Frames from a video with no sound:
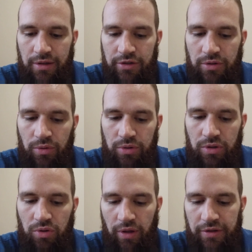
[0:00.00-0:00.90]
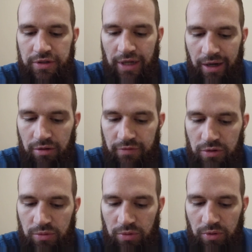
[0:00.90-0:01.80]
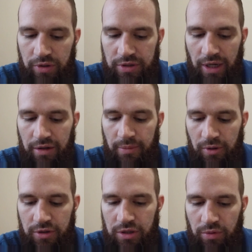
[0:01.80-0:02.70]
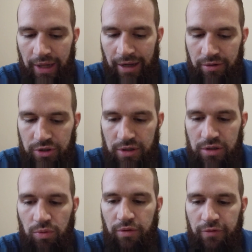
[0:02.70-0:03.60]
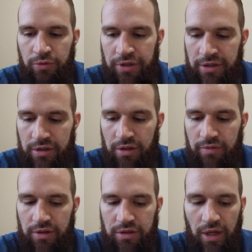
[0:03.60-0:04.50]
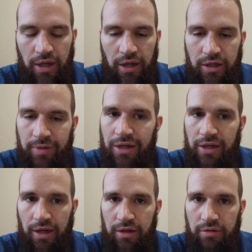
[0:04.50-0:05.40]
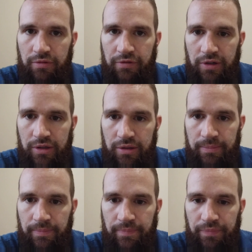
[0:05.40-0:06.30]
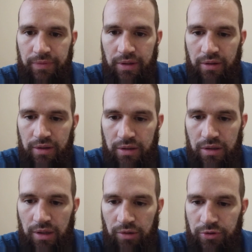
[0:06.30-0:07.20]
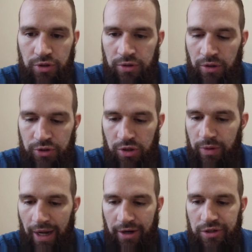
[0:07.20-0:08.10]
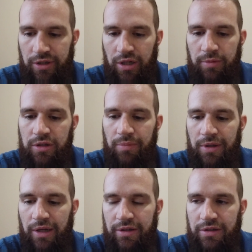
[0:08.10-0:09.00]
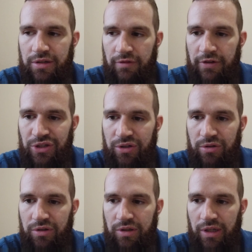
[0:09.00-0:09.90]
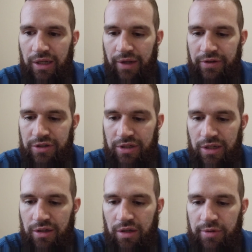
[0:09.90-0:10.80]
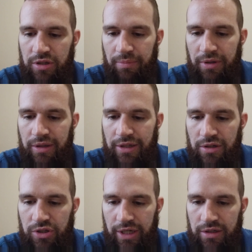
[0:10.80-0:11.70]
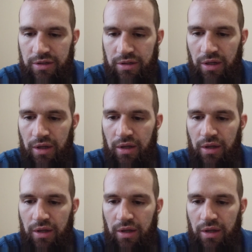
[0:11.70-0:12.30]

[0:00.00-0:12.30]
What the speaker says: So inside of you, inside of the person with allergies, with food sensitivities, it can be any kind of allergic reaction. It can be something on the physical, on the skin. It can be something that's ingested.